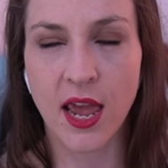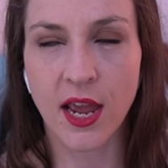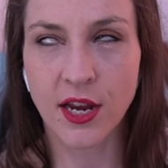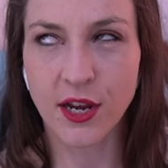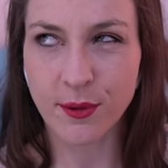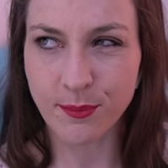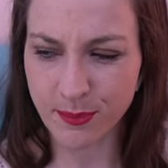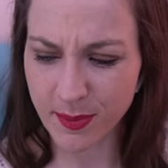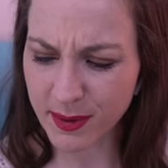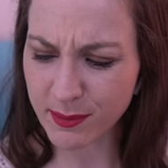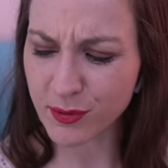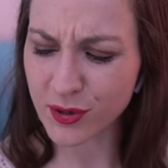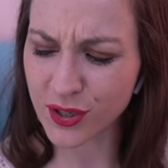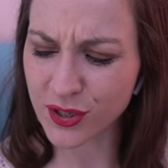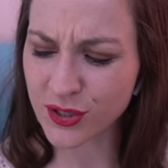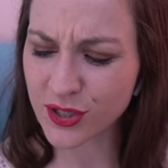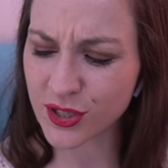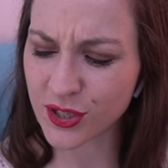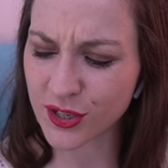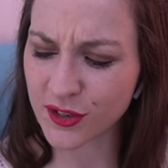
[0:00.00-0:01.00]
You know, people
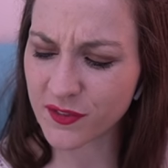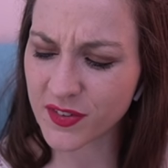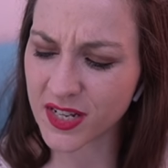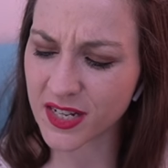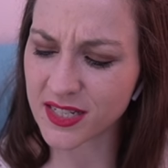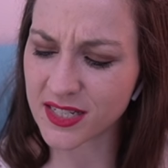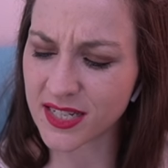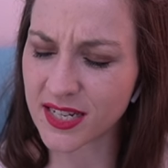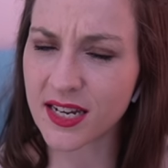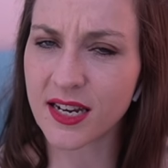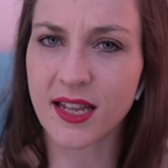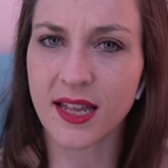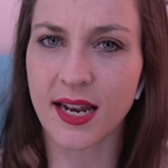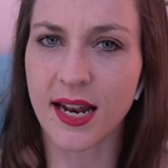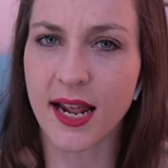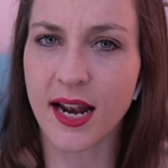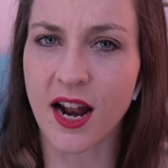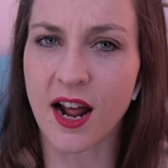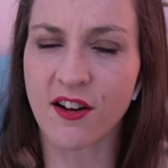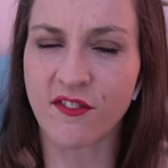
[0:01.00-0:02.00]
don't sort of consider that
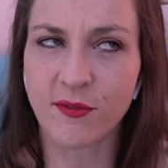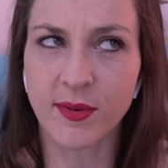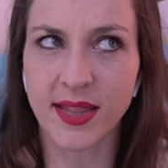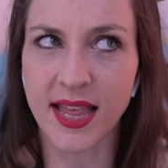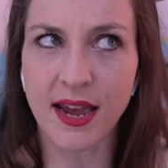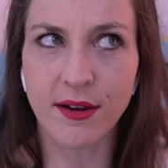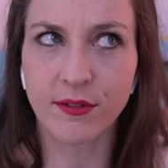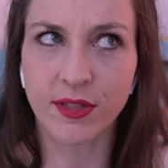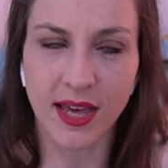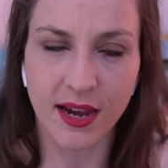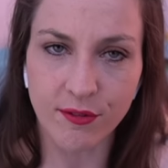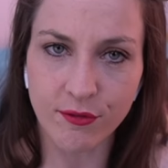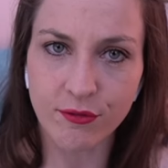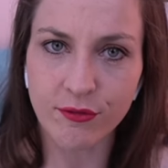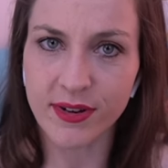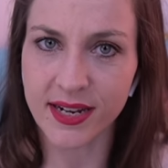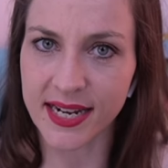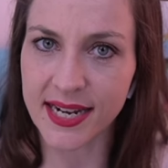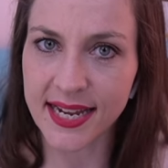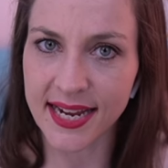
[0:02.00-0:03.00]
enough, but that
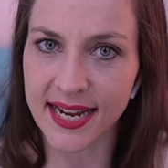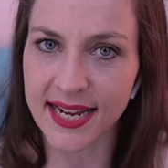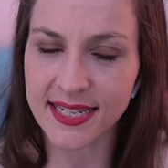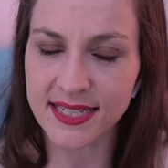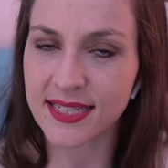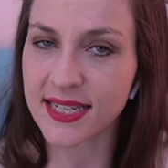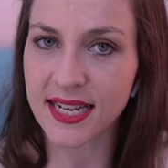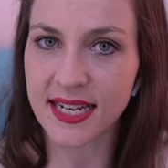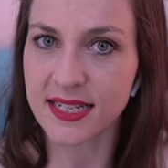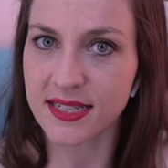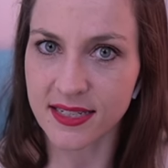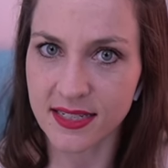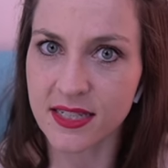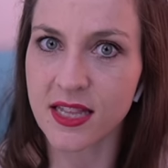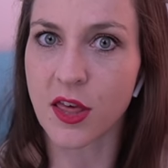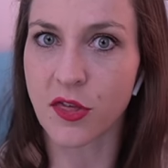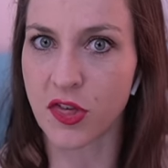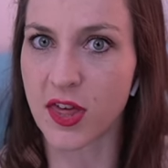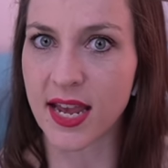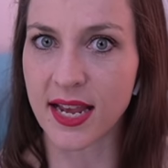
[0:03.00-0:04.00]
really is
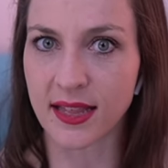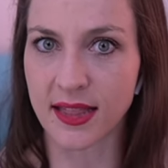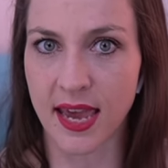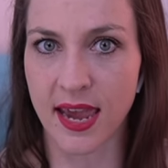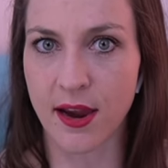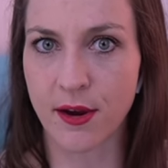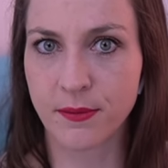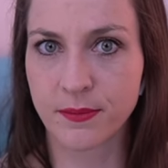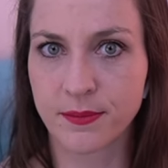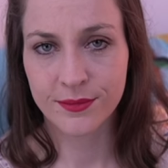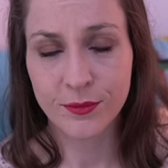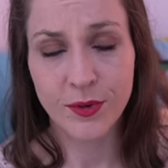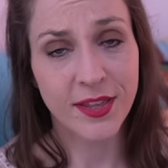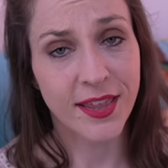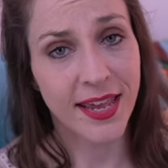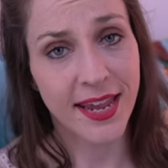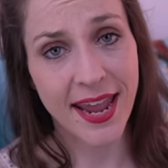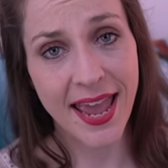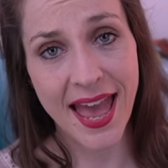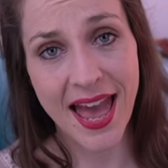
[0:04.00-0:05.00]
the thing there. Well,
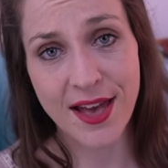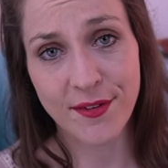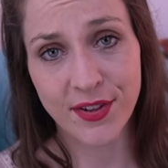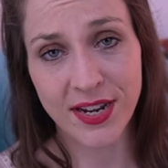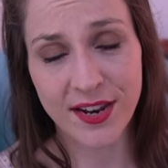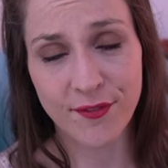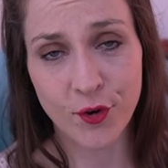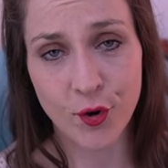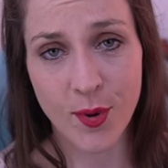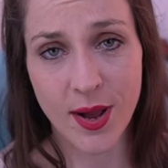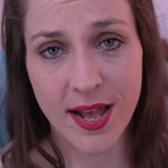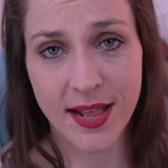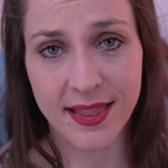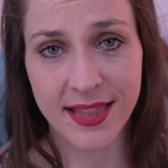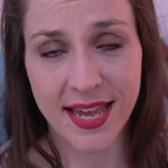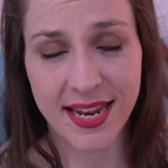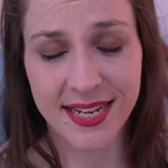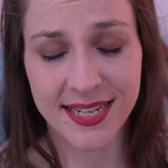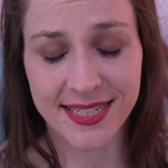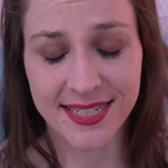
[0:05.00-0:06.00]
there you have it, everyone.
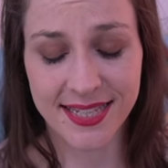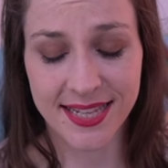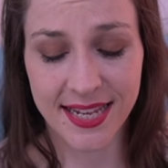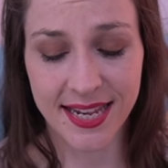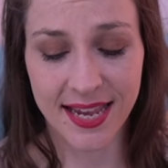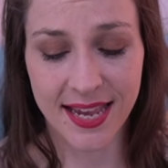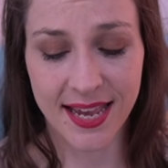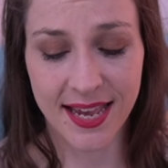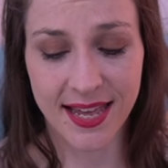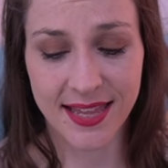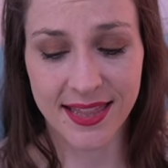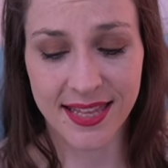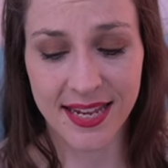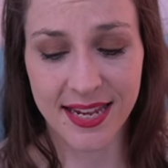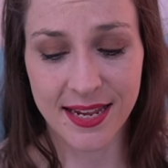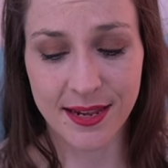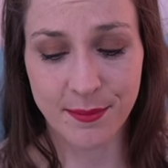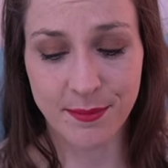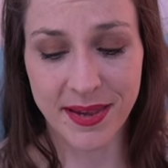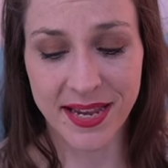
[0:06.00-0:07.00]
That is
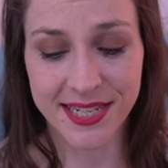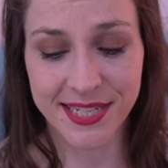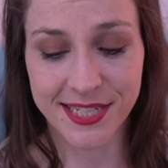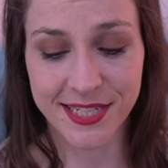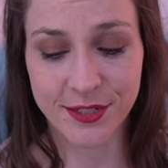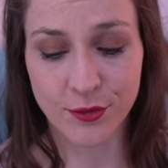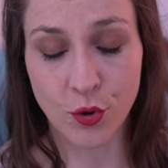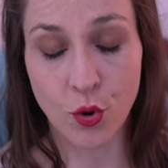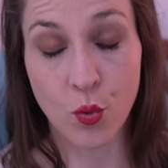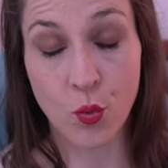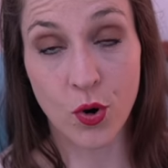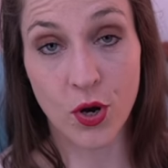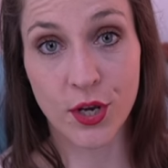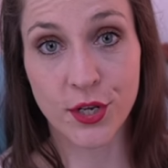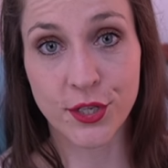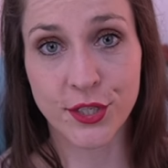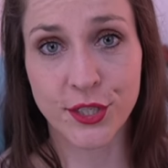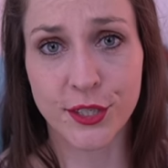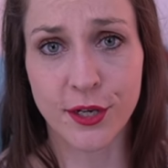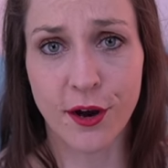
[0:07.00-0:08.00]
the best or
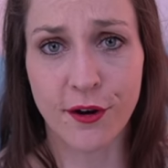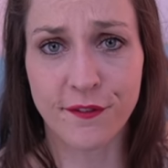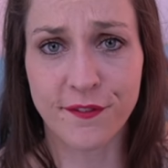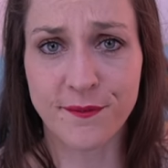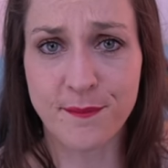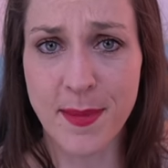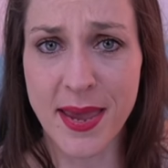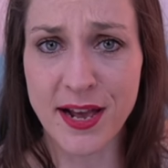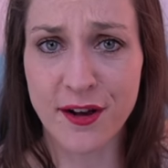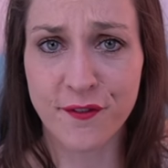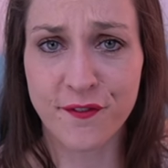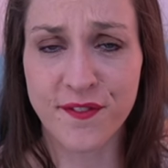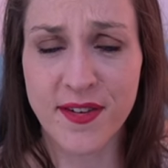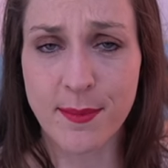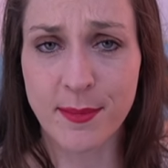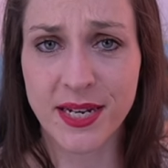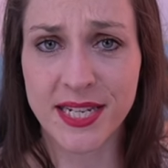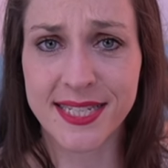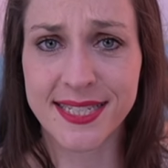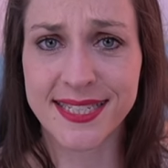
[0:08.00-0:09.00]
worst of male
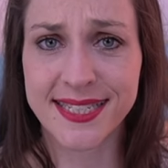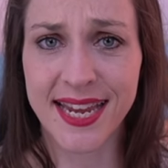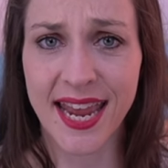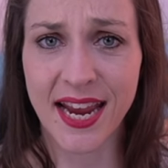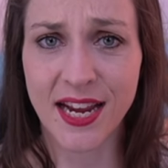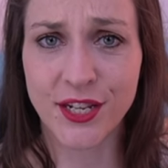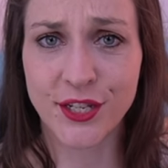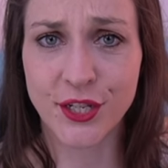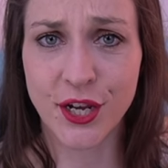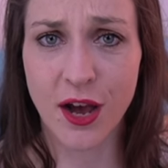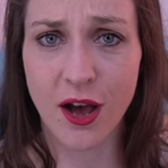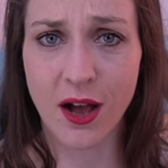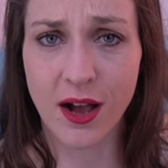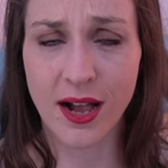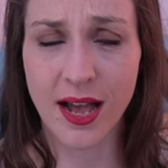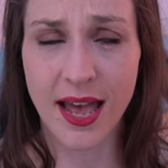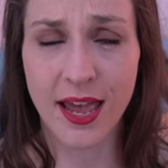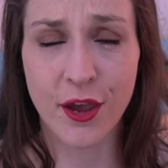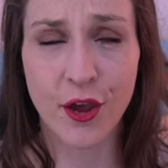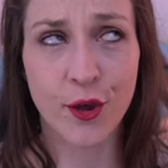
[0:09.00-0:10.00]
feminist TikTok.
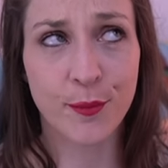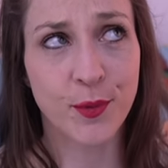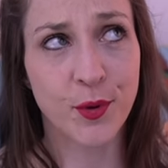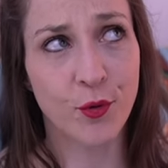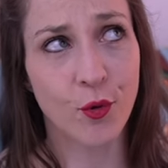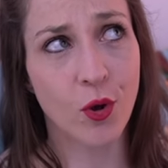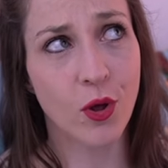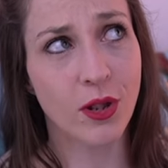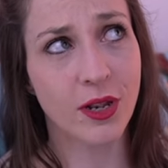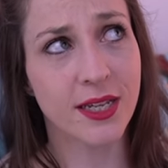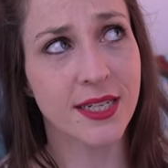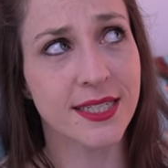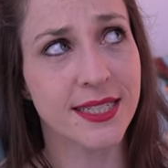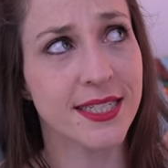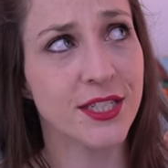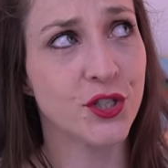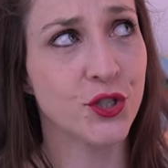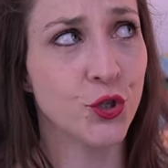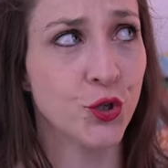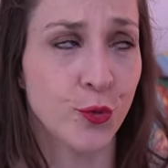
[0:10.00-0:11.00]
I hope you're all
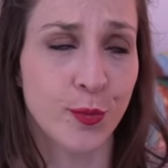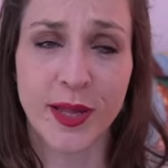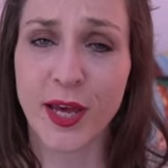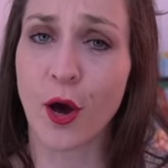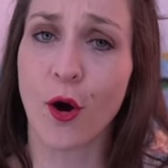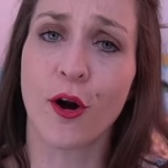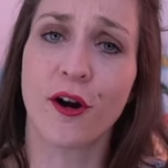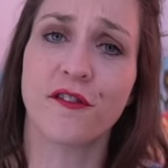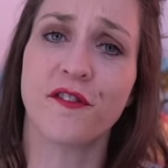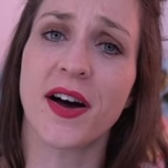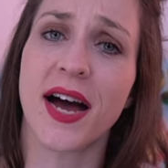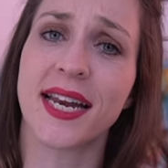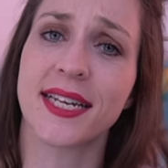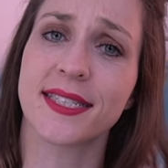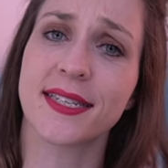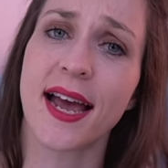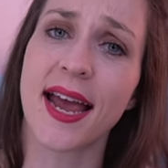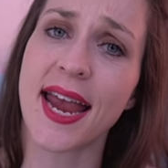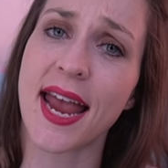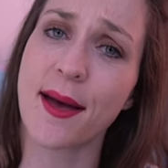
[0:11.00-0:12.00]
as suitably horrified
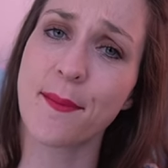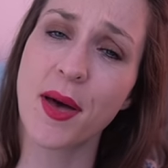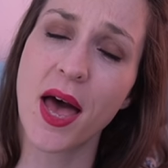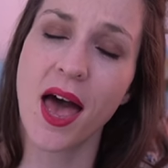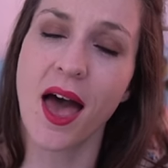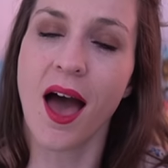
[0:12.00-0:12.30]
as I am.